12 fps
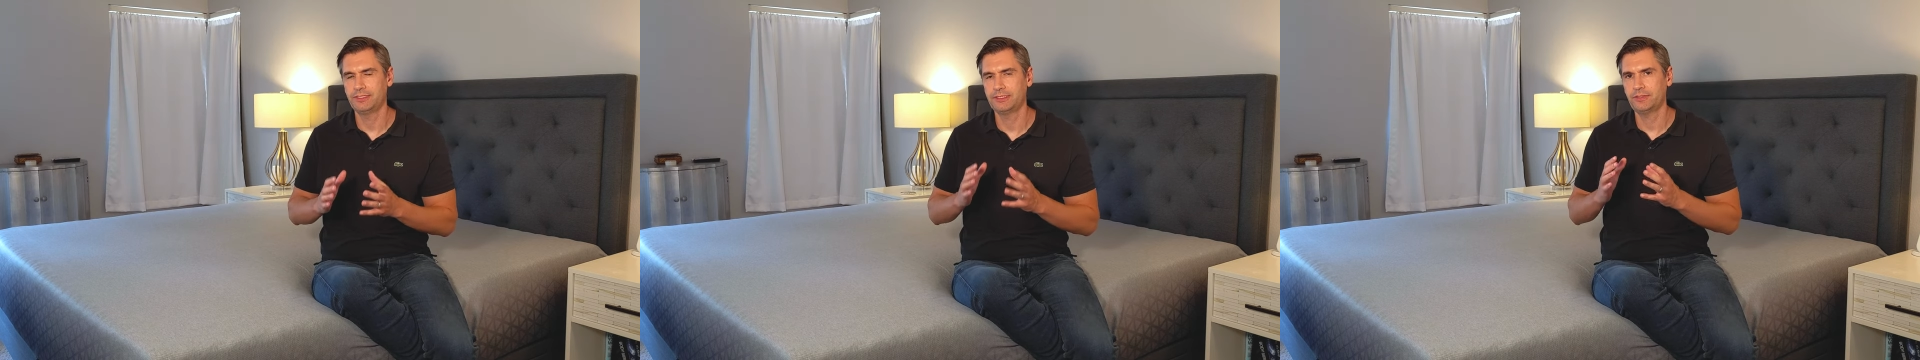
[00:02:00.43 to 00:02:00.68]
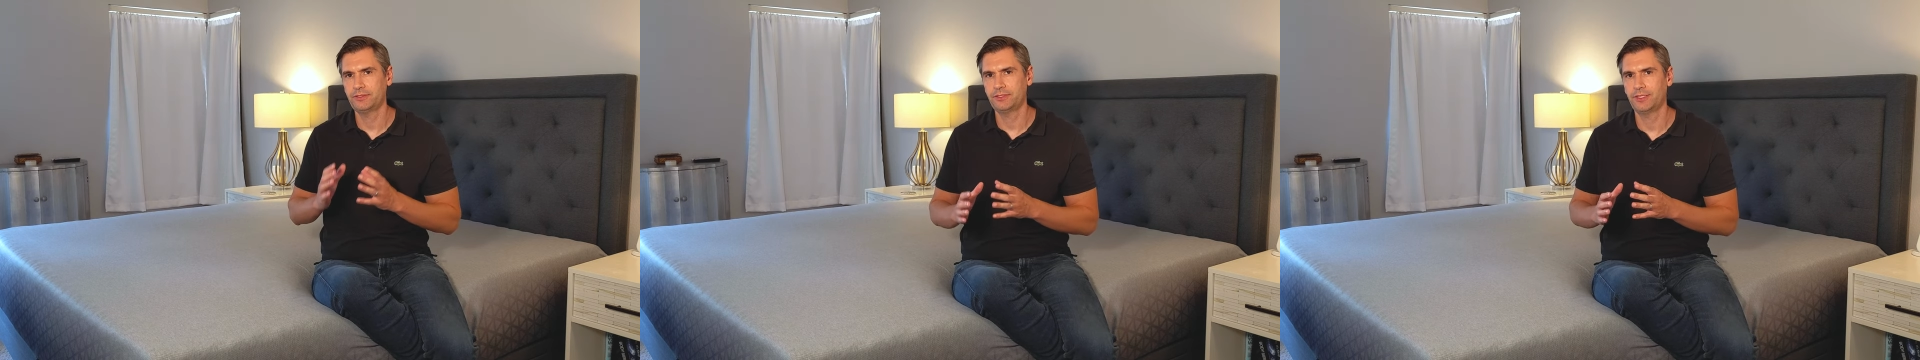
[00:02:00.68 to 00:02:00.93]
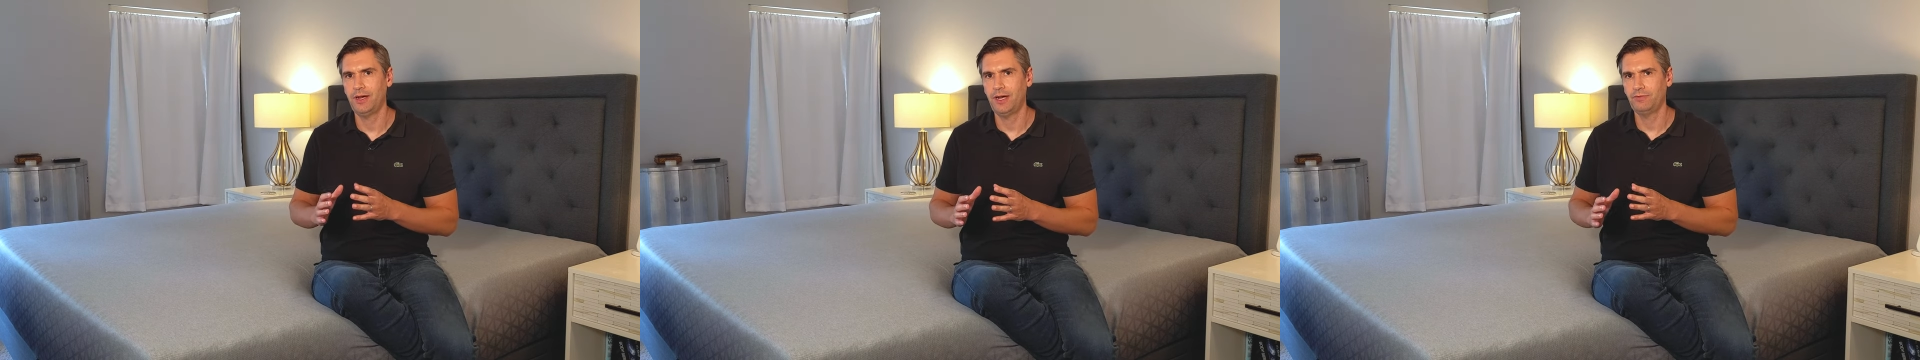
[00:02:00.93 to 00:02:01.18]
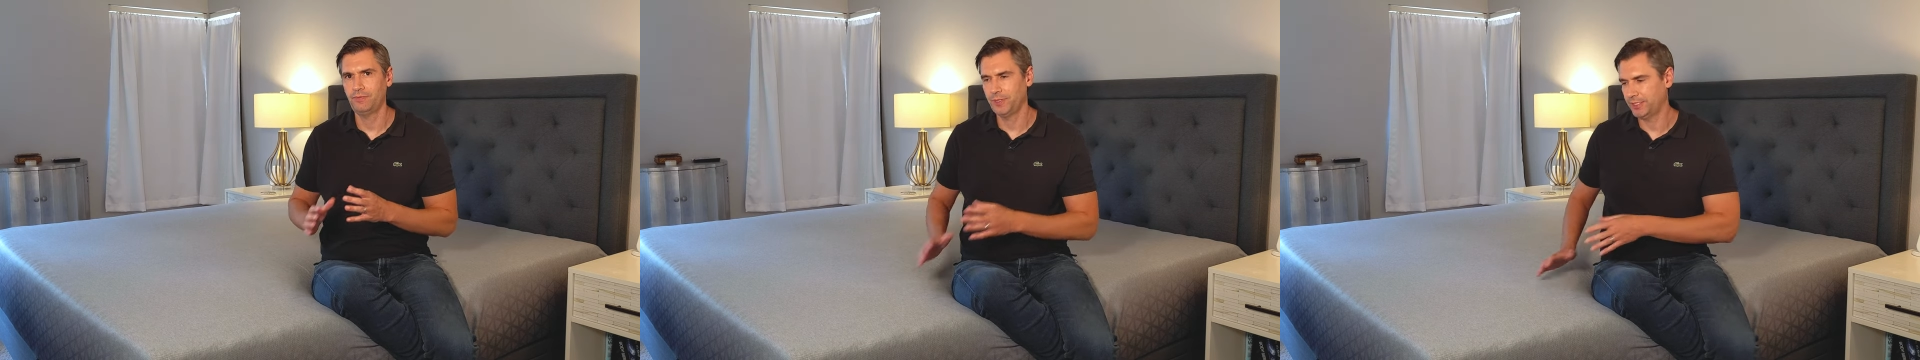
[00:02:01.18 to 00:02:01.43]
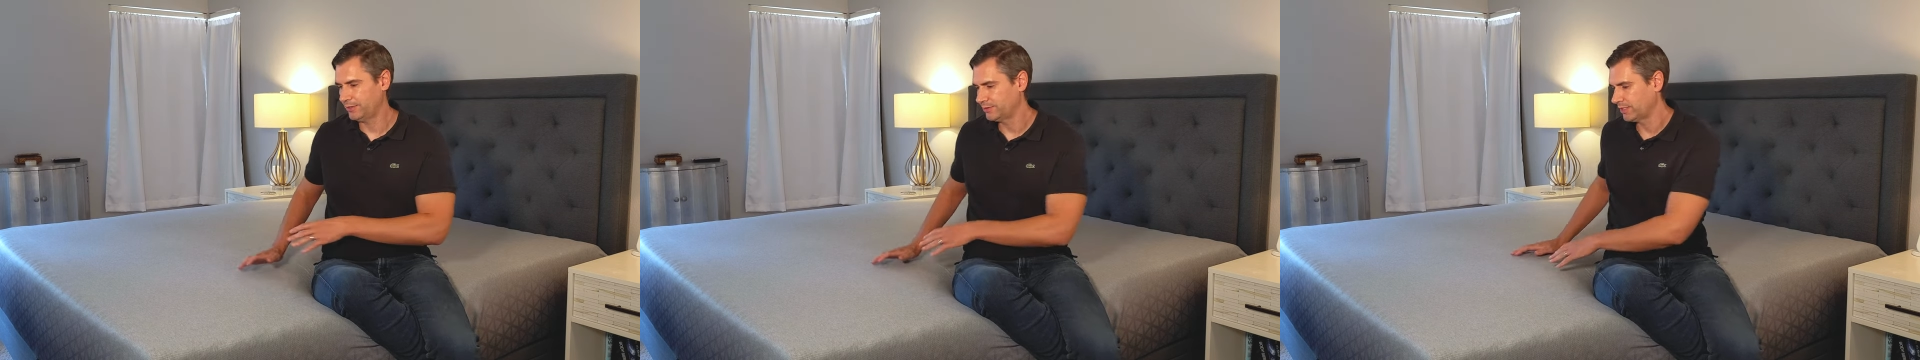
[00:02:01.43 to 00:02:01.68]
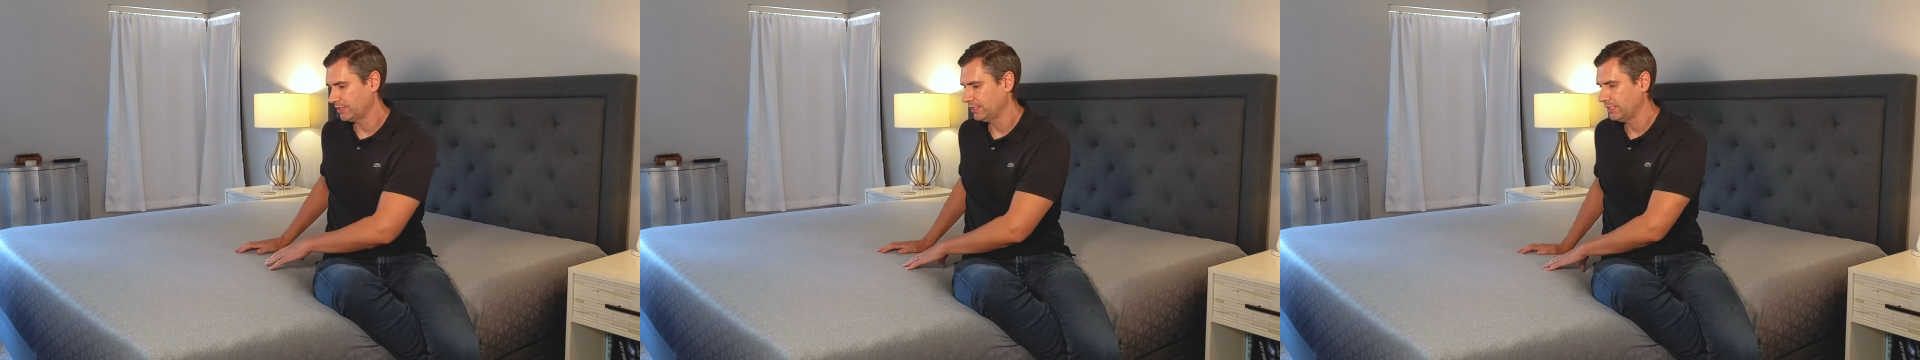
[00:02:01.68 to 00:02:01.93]
It's still soft, but
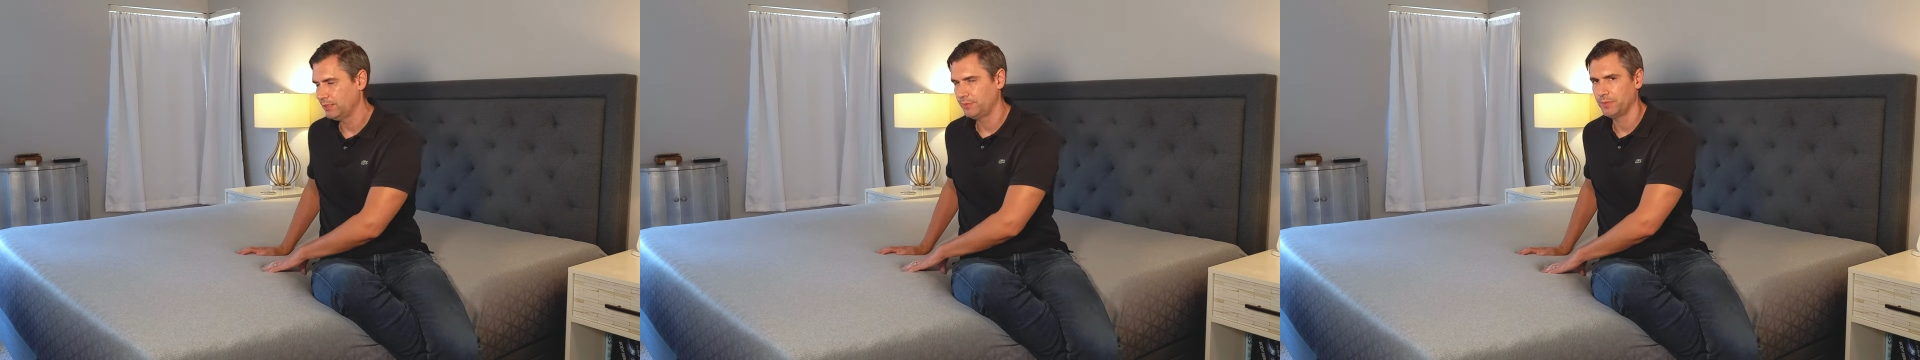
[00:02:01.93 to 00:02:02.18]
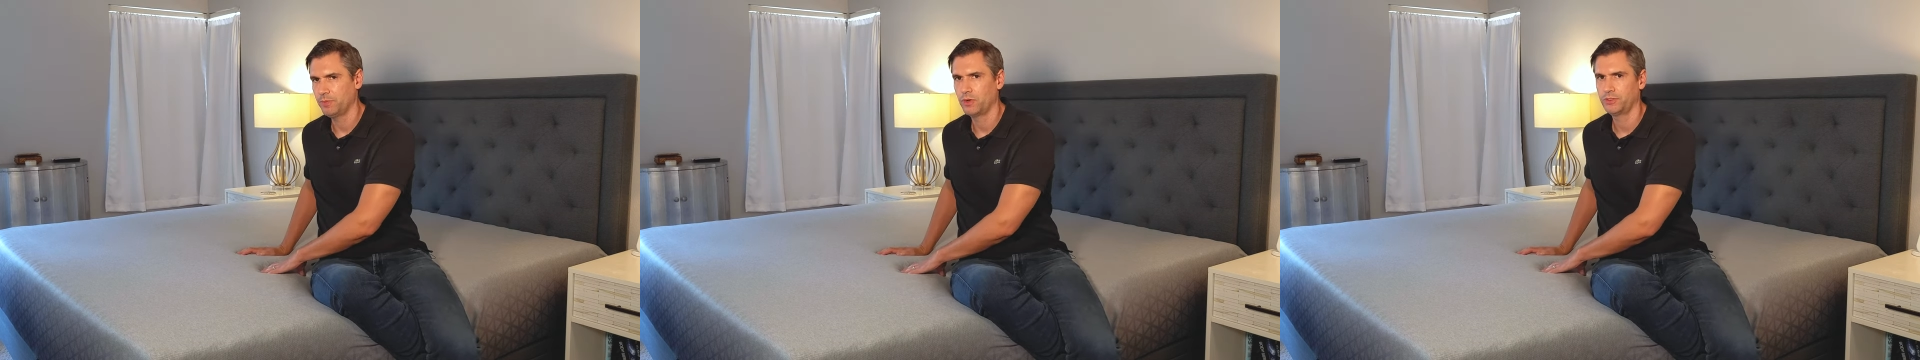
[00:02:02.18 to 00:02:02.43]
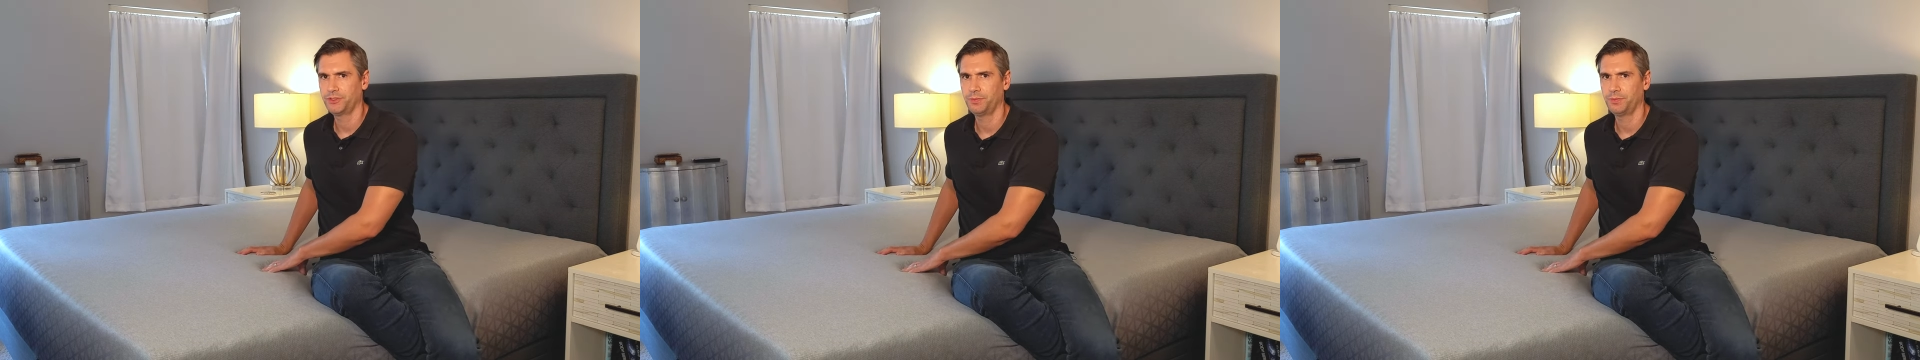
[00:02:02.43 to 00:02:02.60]
there's a little bit more